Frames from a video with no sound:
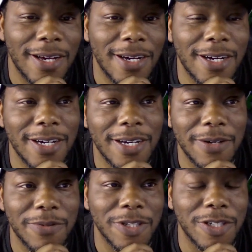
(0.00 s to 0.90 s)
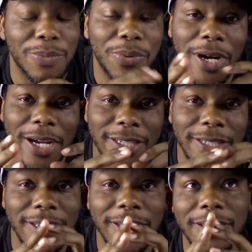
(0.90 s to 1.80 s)
was
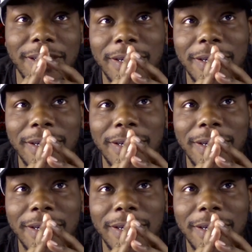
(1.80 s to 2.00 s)
surprising.